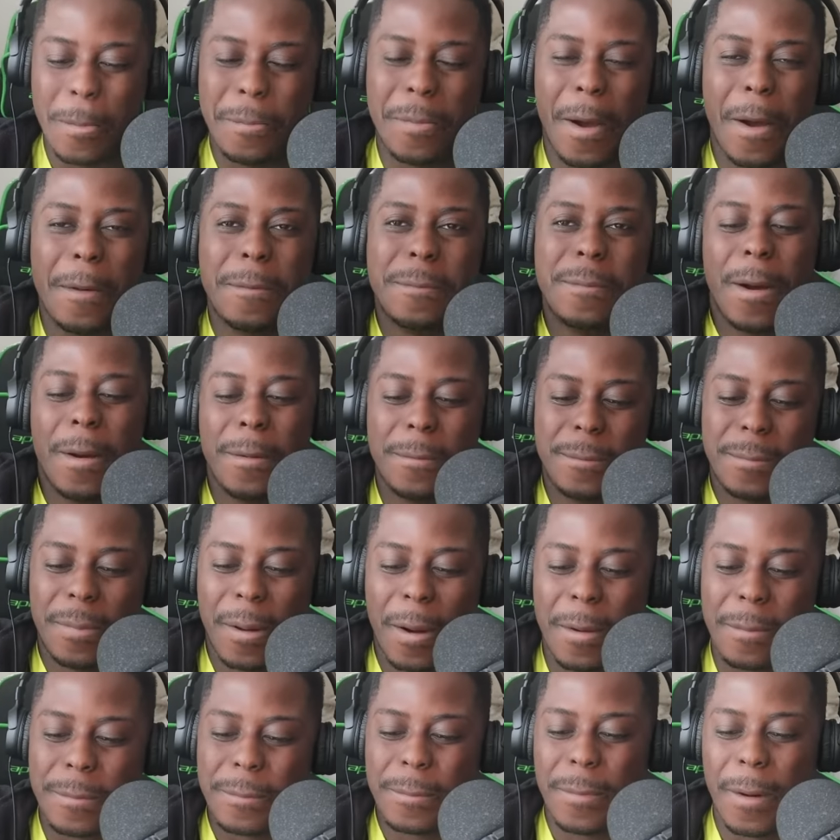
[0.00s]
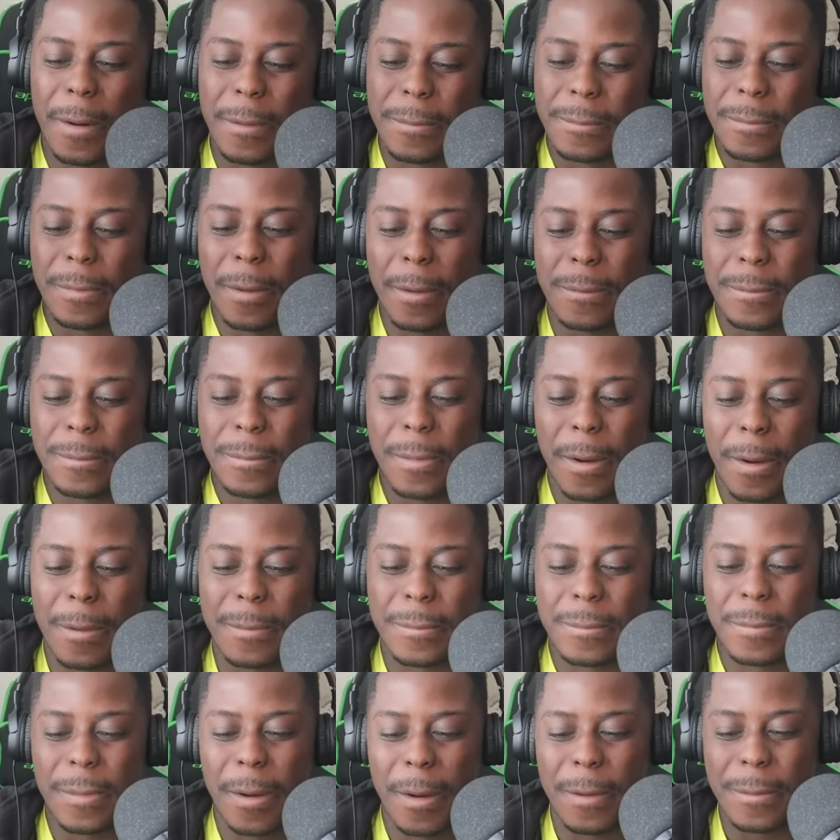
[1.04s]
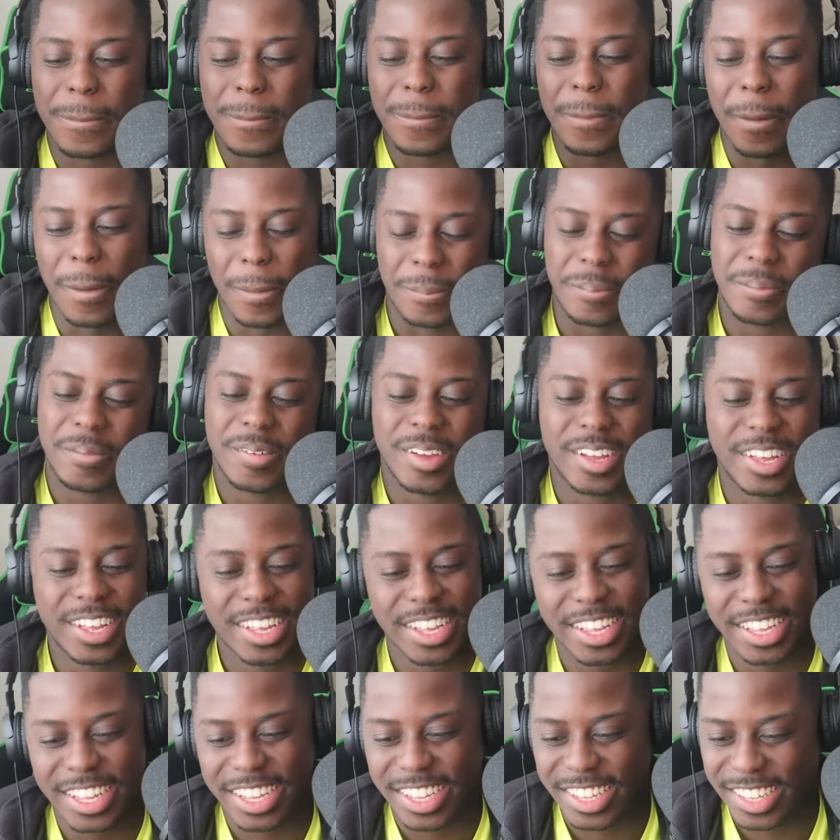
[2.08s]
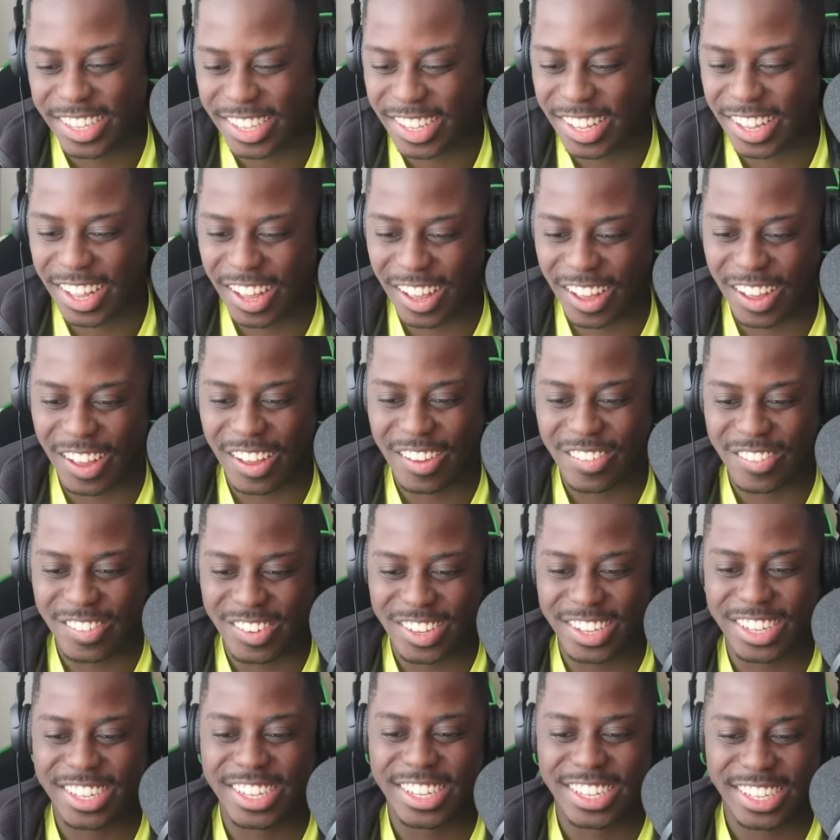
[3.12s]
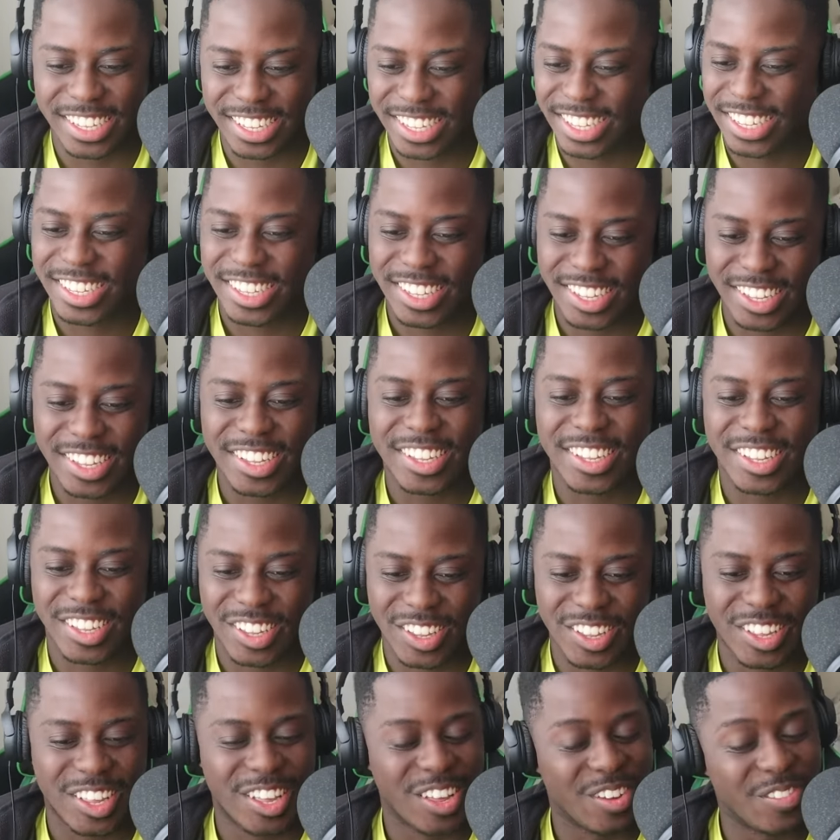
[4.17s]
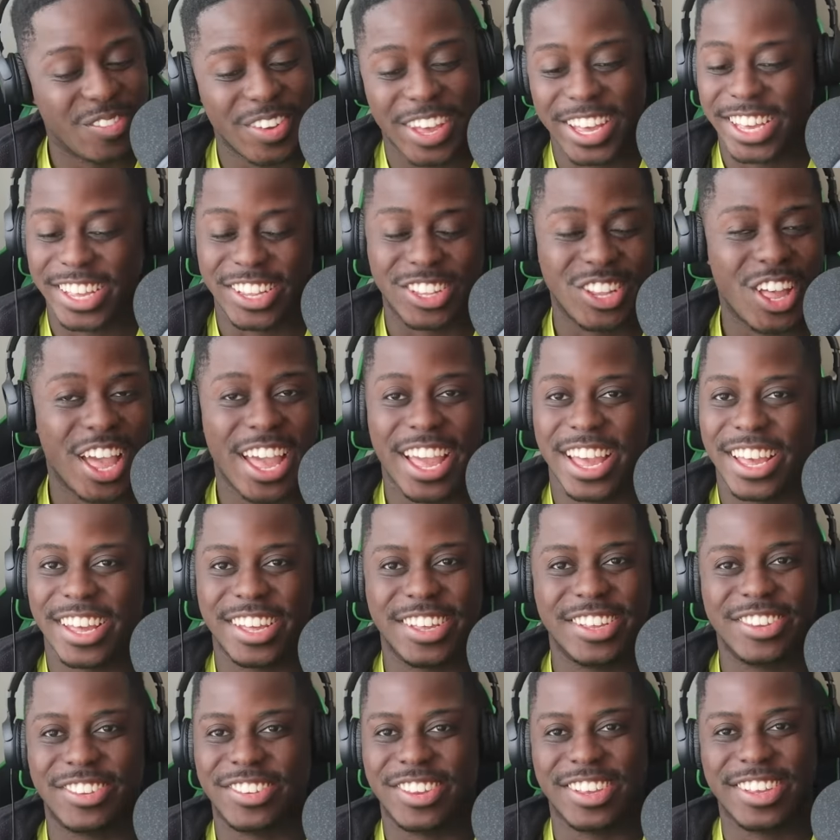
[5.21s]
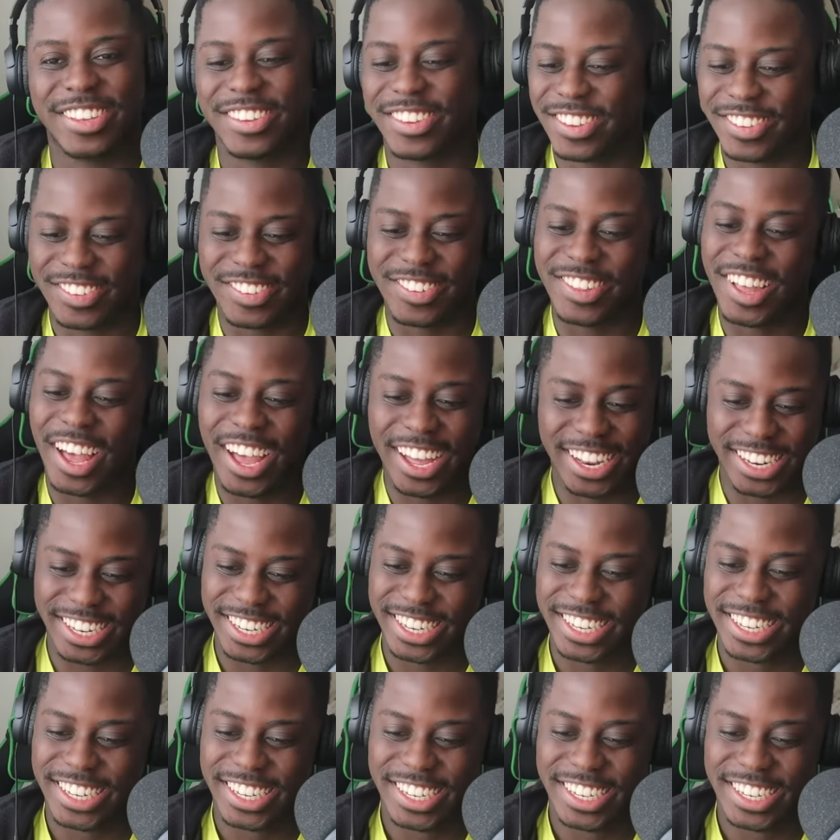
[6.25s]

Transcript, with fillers: pop, pop, pop, pop, pop, pop, pop, pop. he make it. Hey, it's it's it's done.